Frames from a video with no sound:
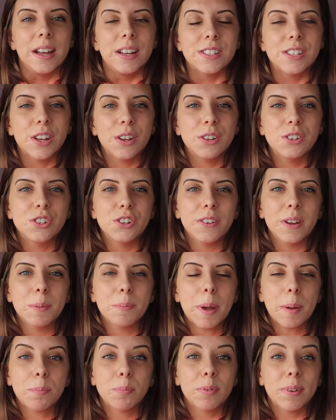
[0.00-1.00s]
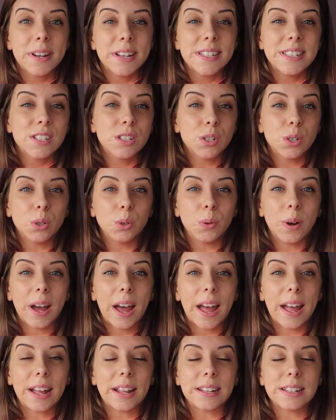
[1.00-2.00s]
So during my
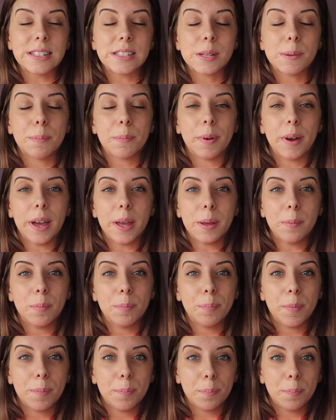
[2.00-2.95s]
preschool and my